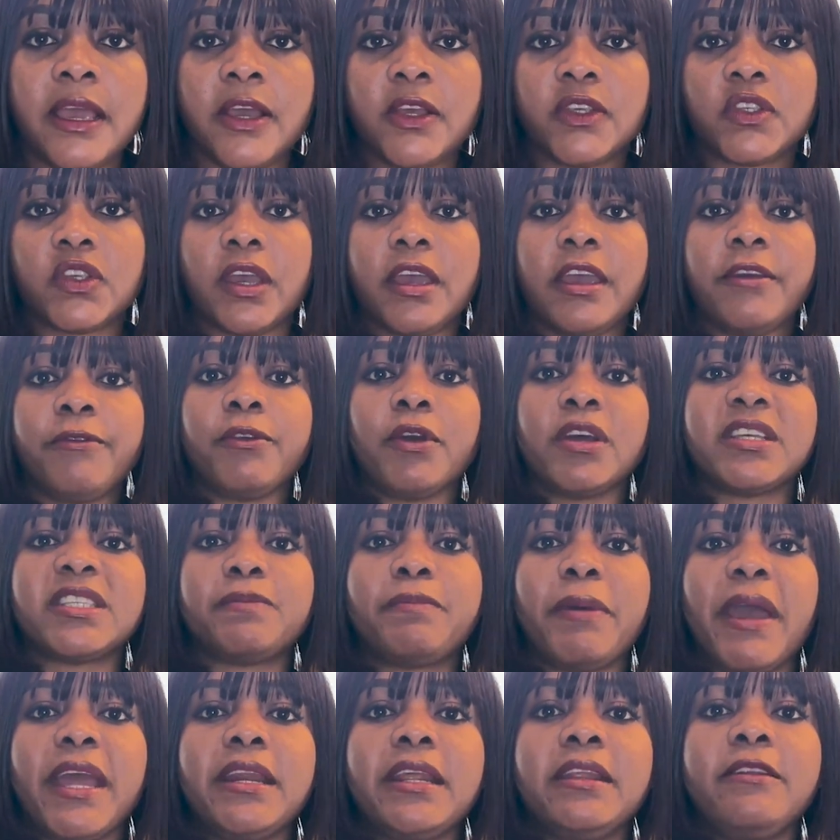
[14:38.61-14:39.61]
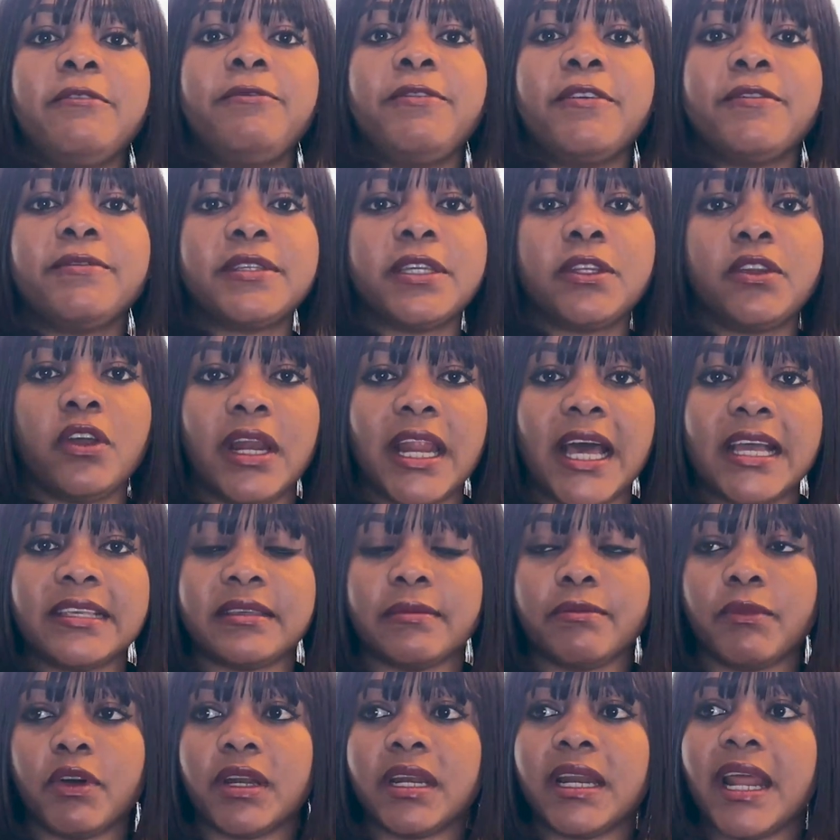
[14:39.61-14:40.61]
So if you're spending $50
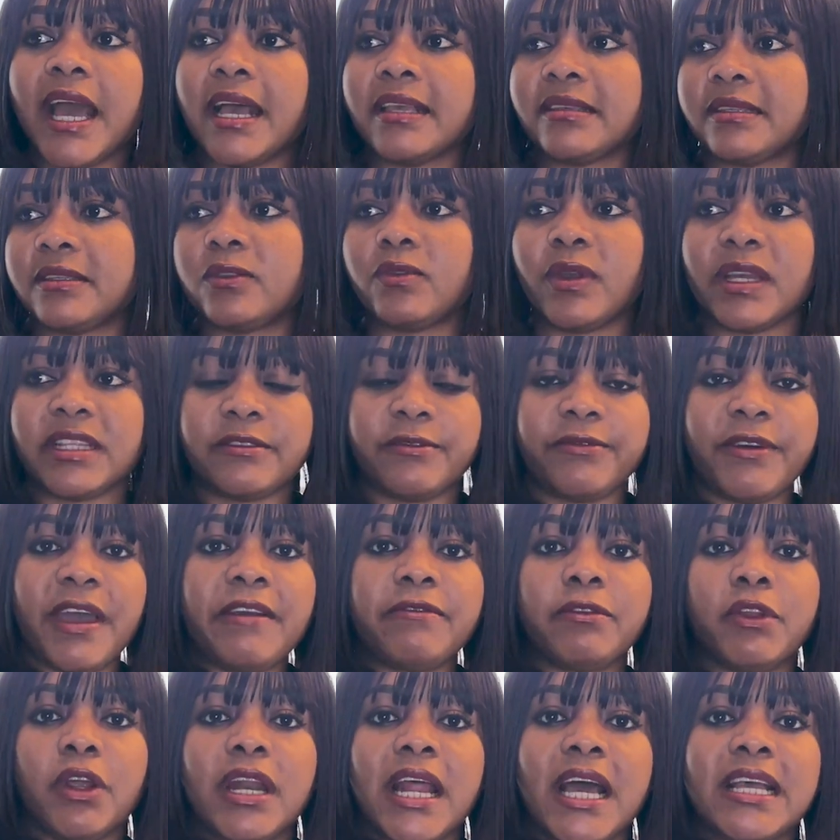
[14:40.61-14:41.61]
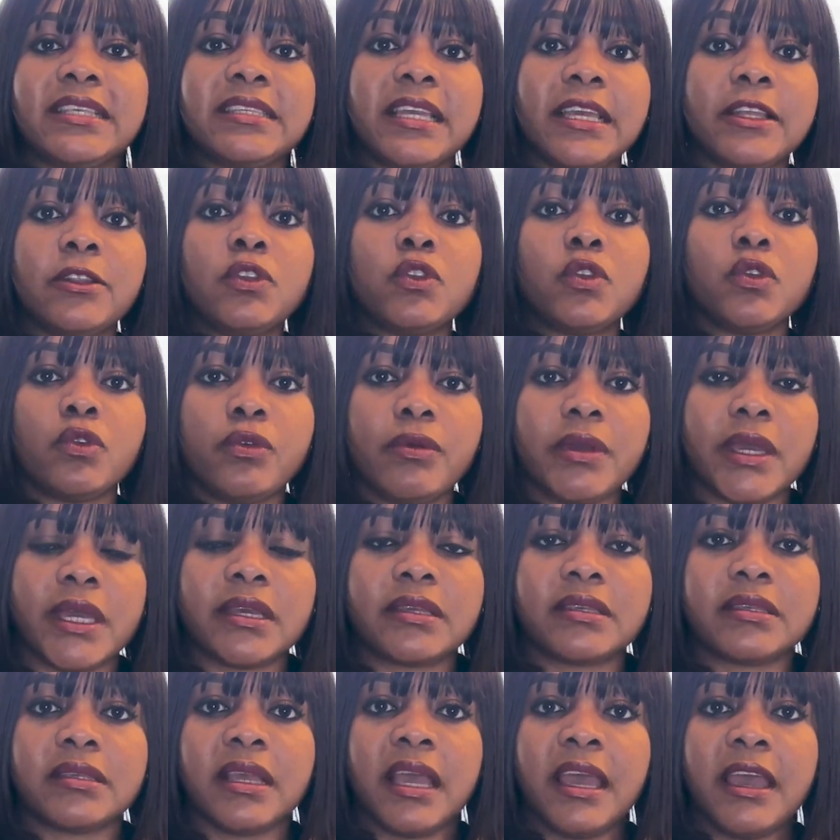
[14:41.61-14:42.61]
a month, that's $25 in 2
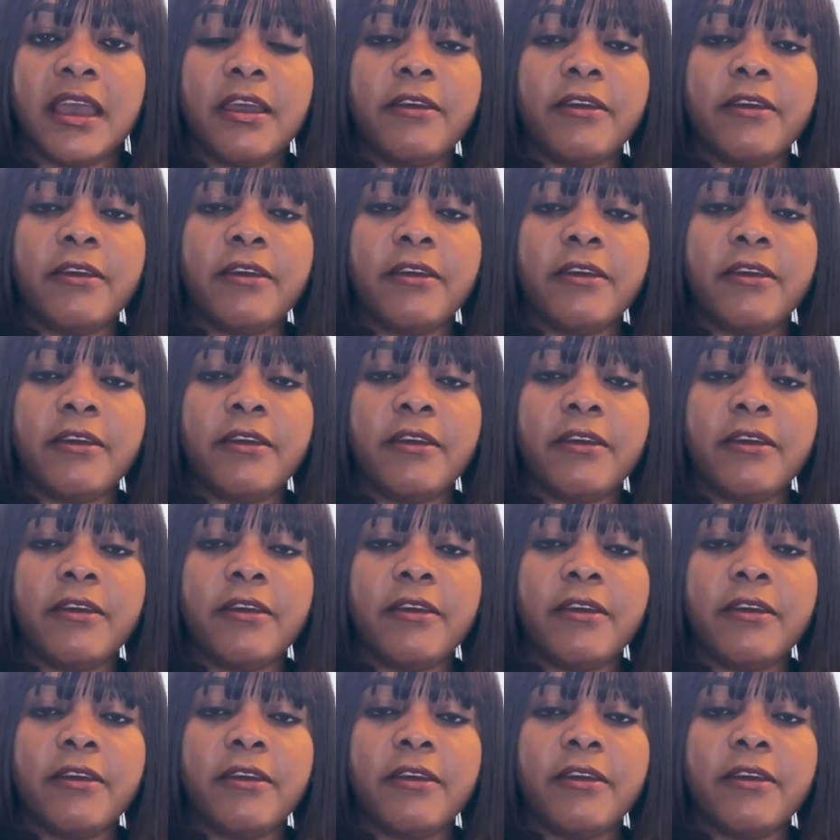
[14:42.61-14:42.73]
weeks,